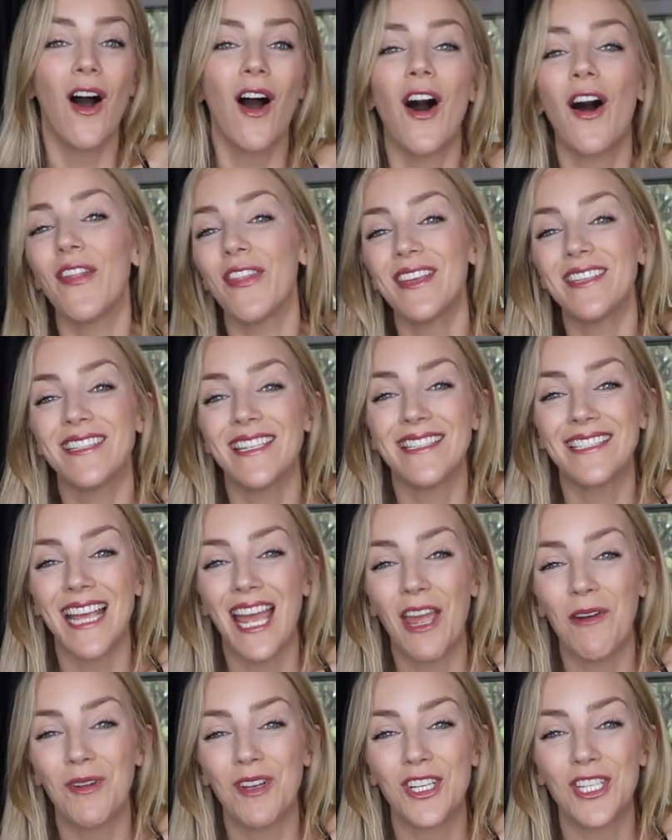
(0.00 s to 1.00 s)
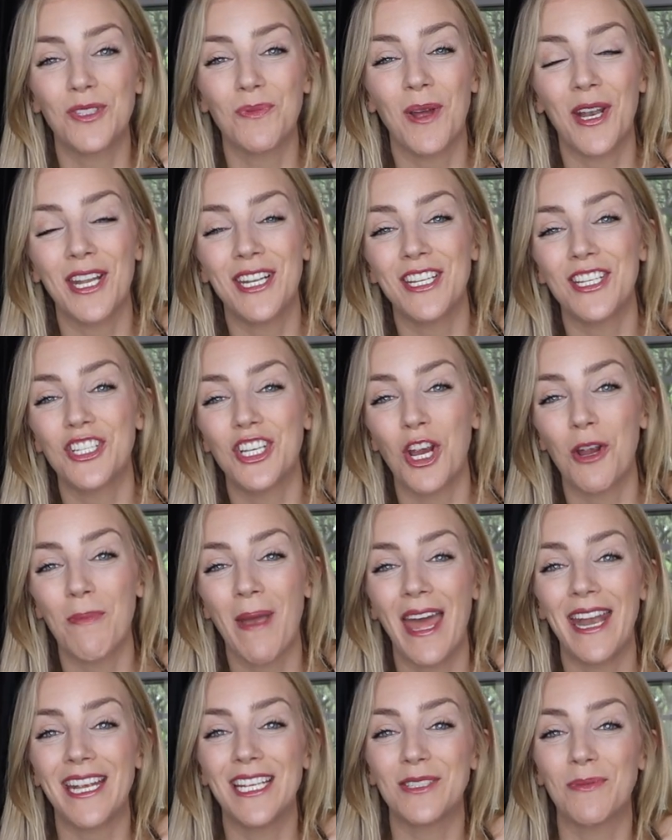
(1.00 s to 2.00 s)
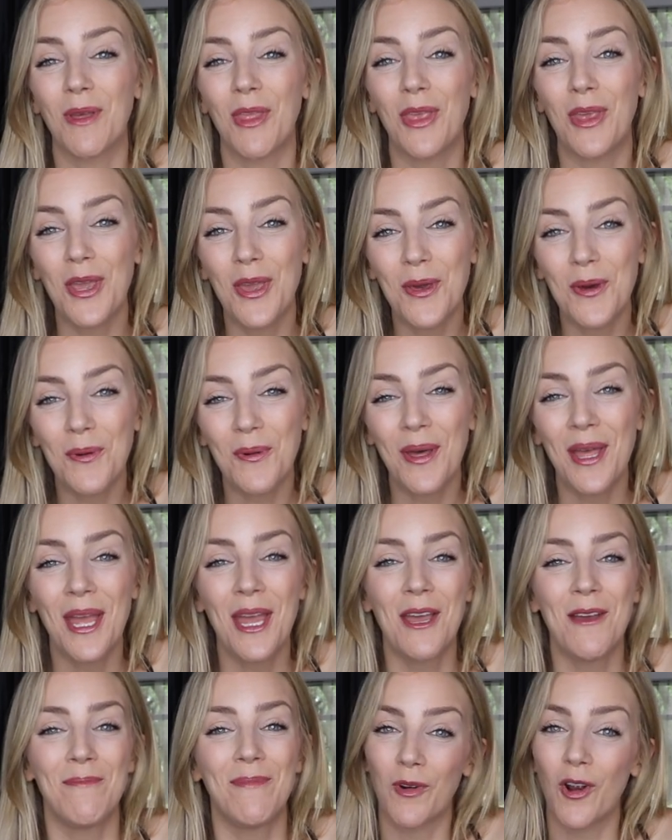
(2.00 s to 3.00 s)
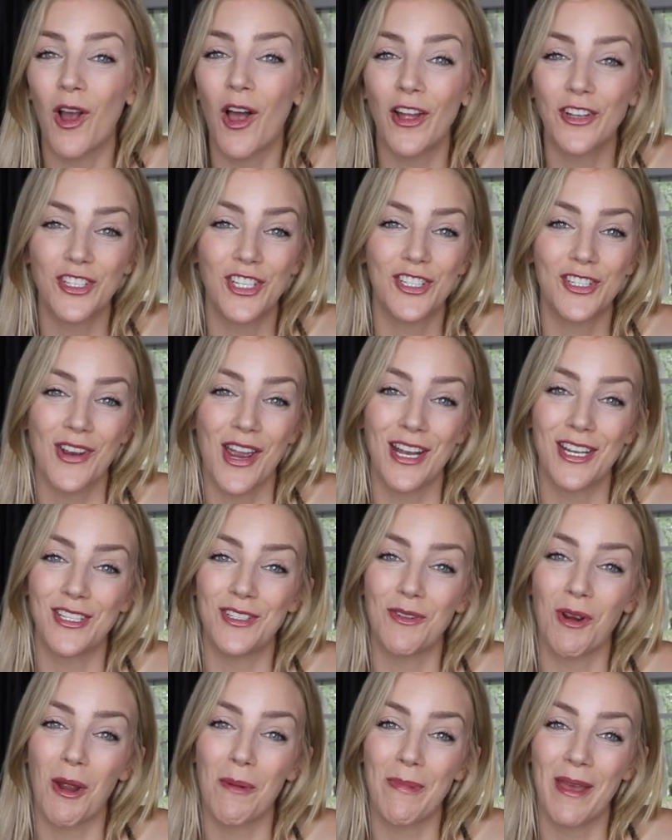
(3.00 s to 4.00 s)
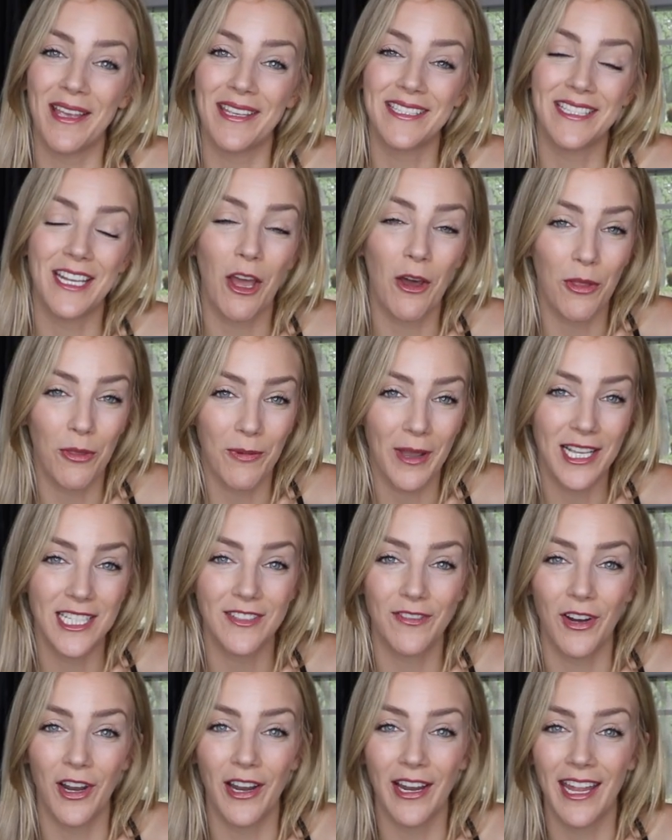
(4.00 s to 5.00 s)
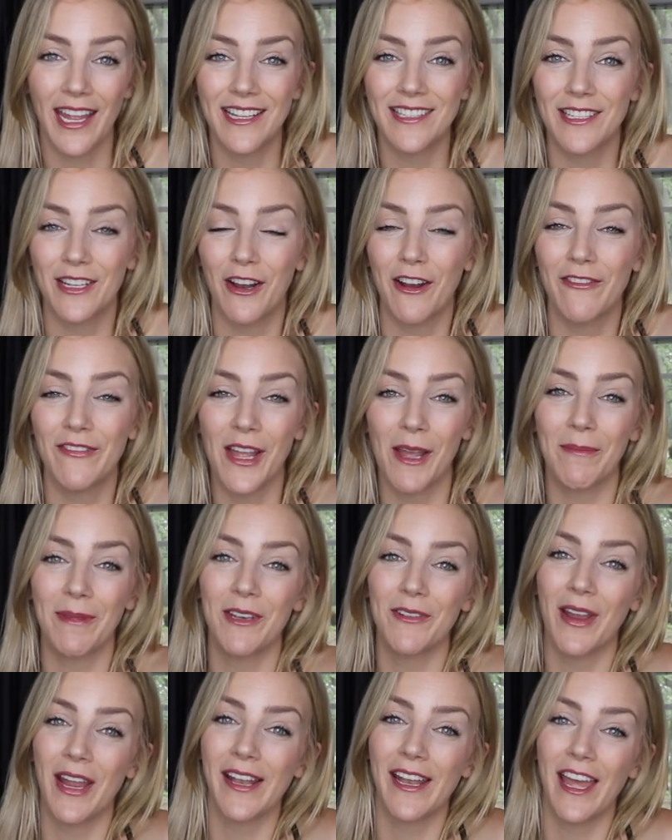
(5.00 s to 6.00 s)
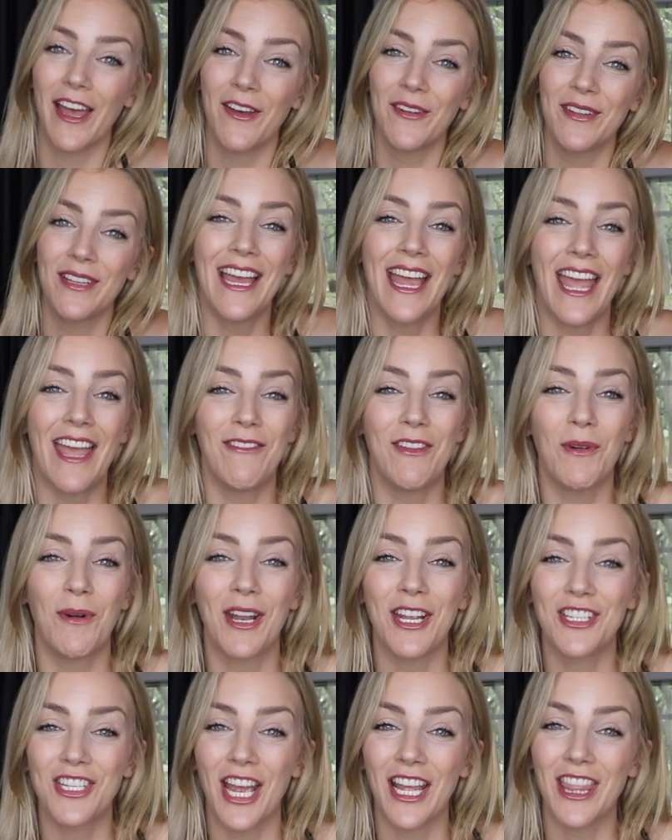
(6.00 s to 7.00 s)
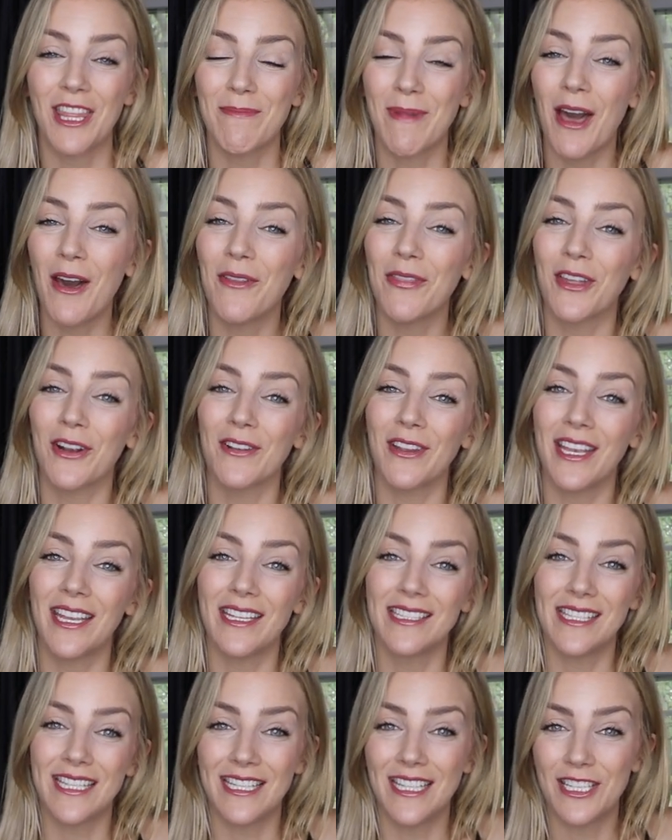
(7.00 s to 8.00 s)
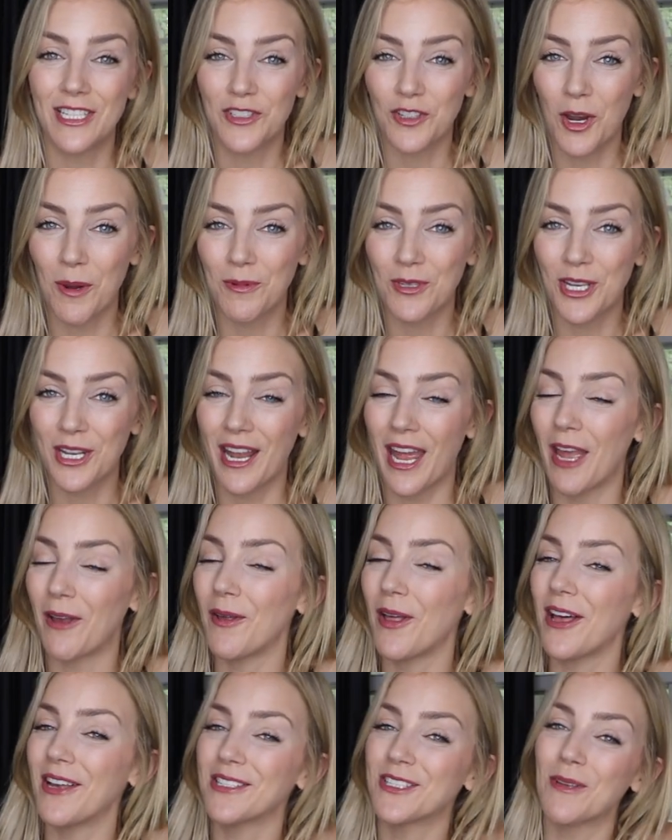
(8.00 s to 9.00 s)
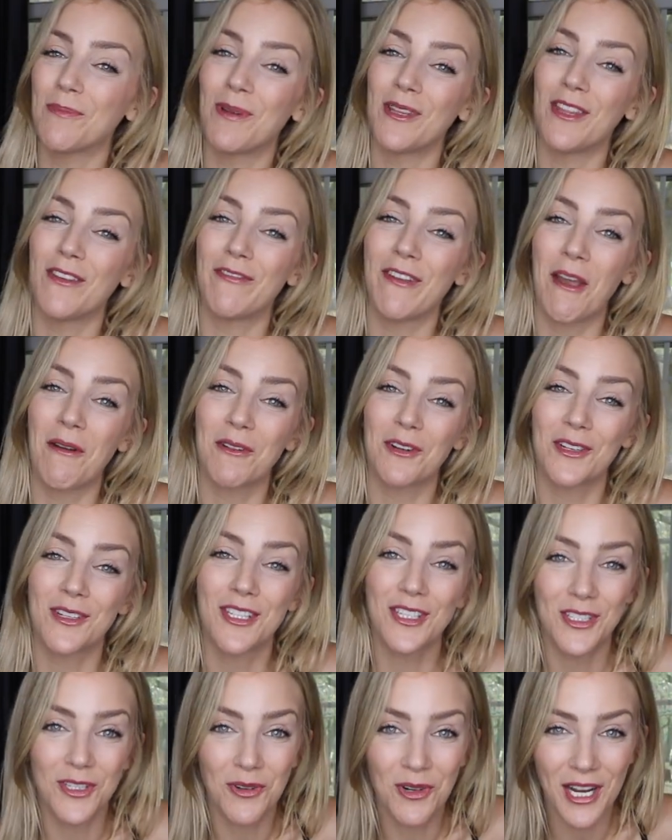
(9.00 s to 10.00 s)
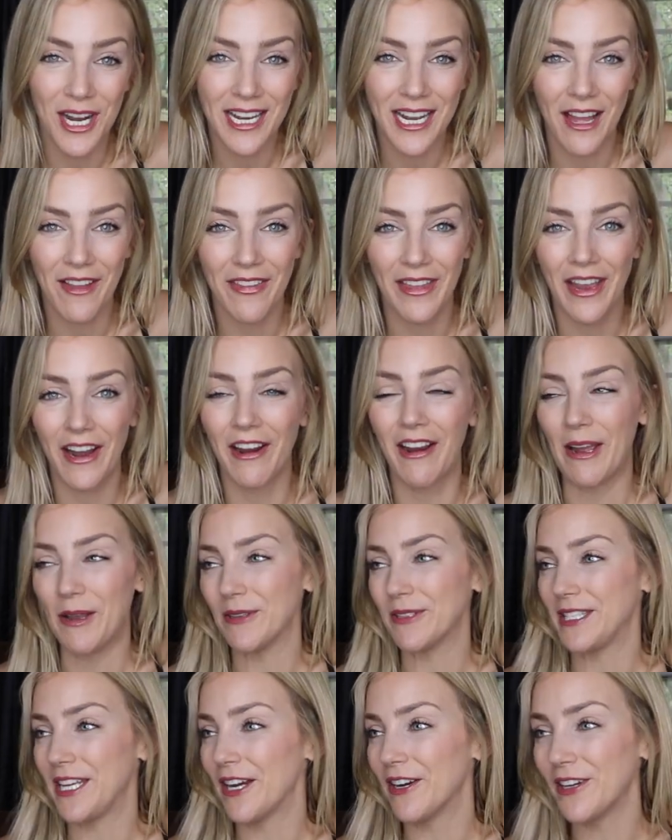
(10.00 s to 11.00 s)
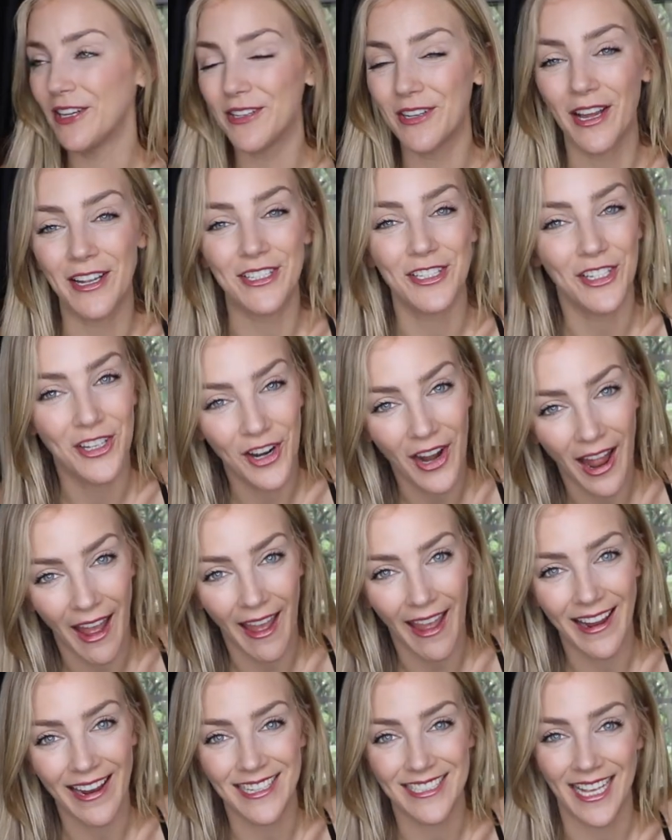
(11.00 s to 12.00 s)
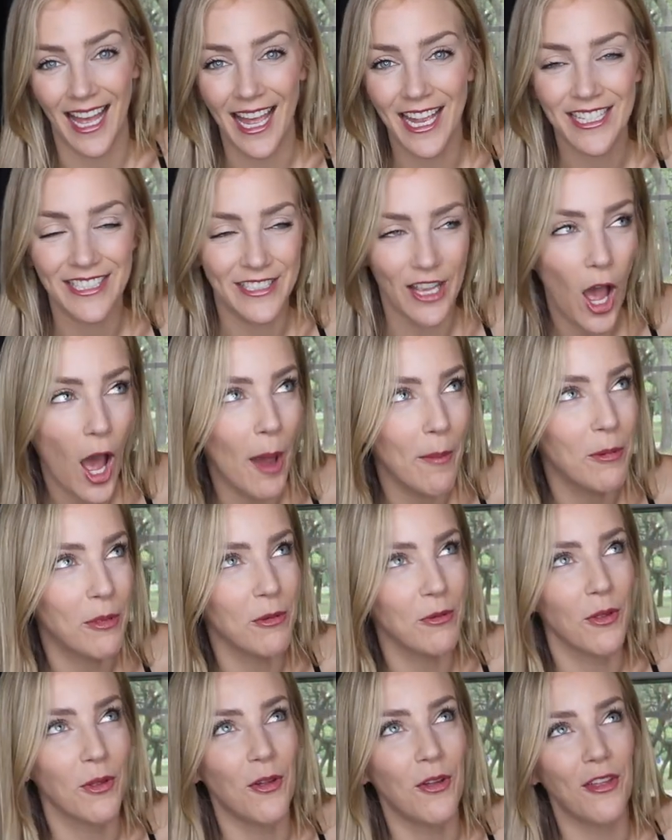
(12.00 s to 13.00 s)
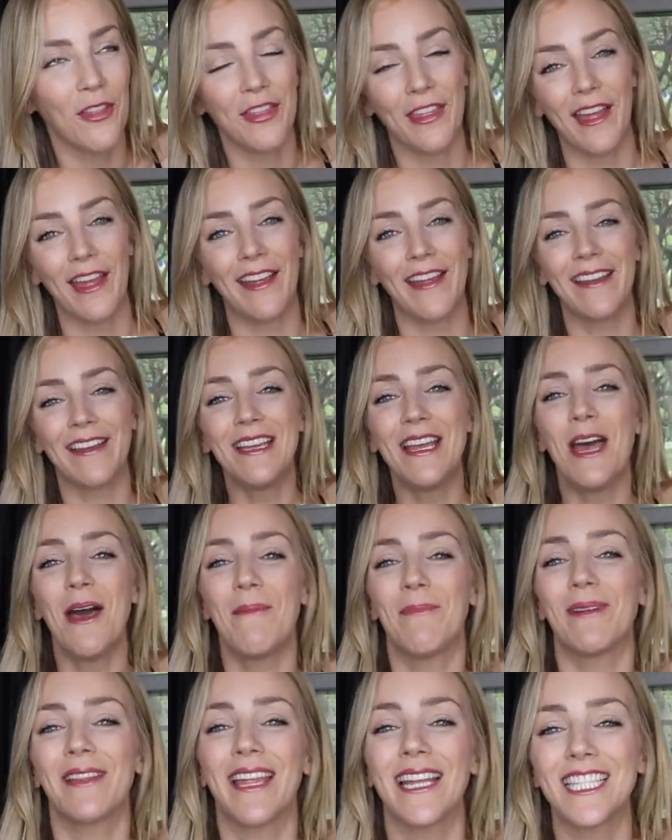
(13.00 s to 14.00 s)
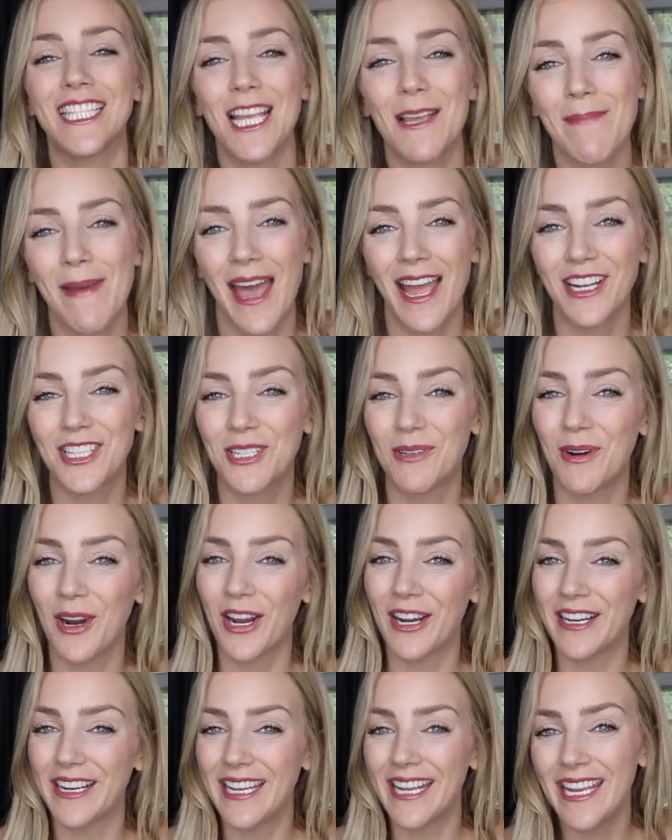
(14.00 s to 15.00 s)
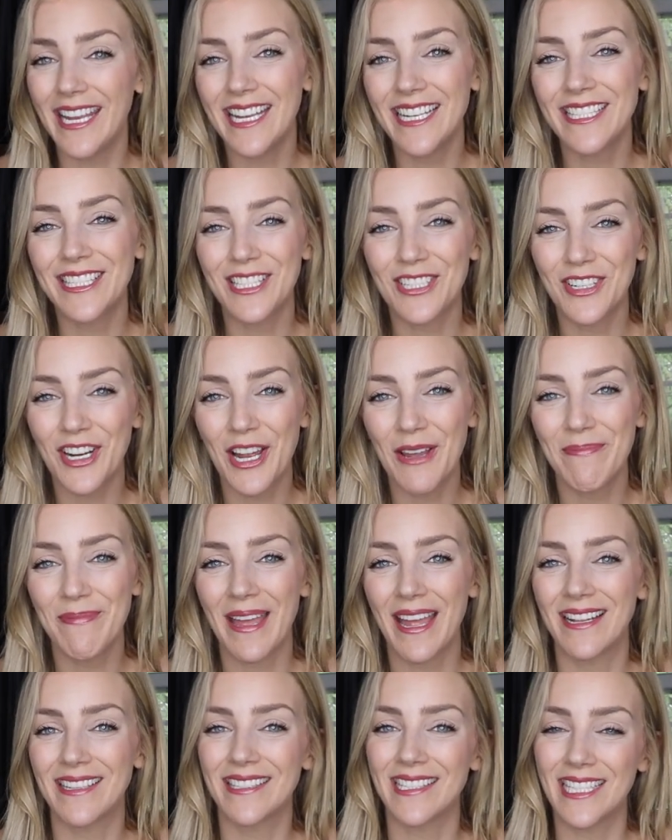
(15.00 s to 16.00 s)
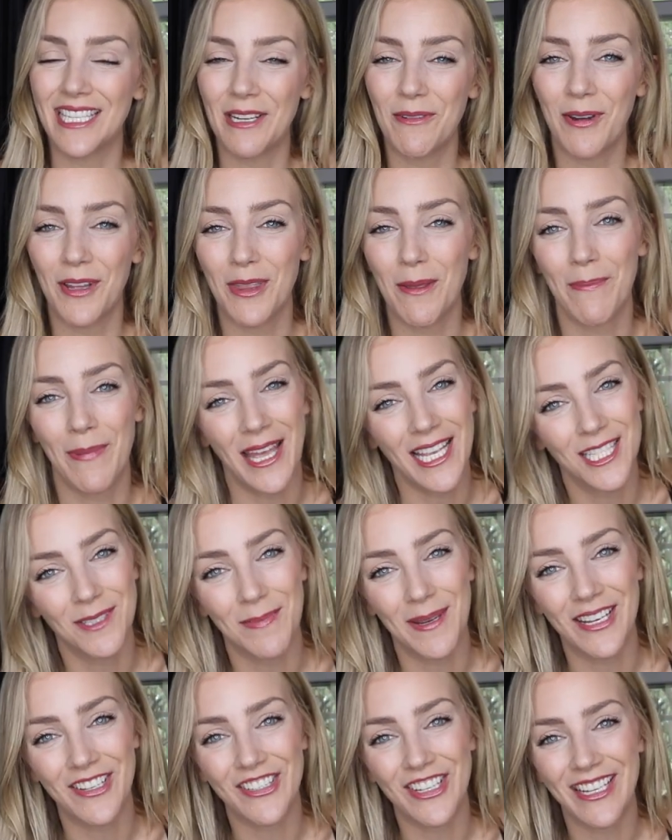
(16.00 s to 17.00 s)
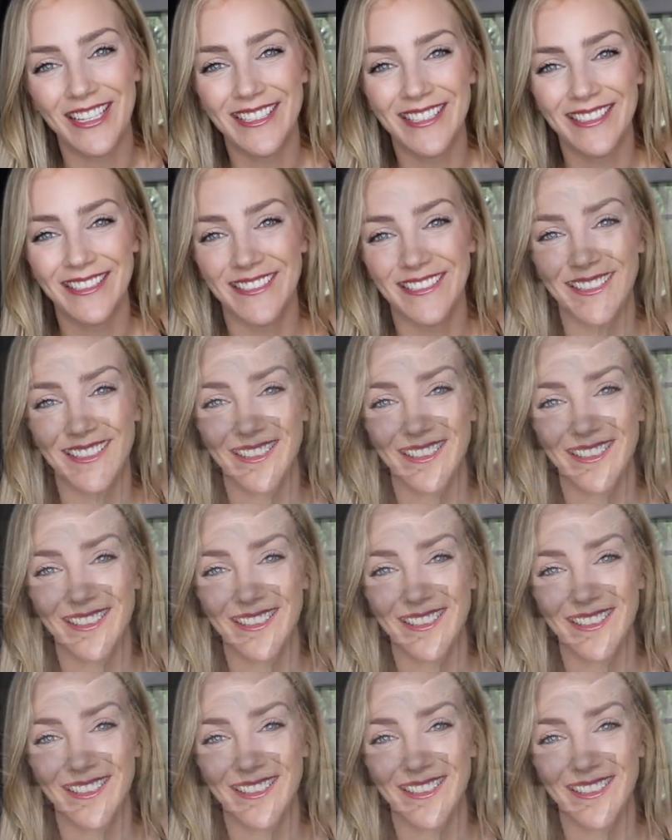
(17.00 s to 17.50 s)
All this to say, we just wanted to share Maty's with you. We're all just trying to do our best health-wise for our kids and our family right now. If you wanna check them out, their link is in the description. I will also put the founder's story down there. I'll dare you not to cry, because I sobbed through the whole thing. But let's get back to our Keys trip and see what the best beach is.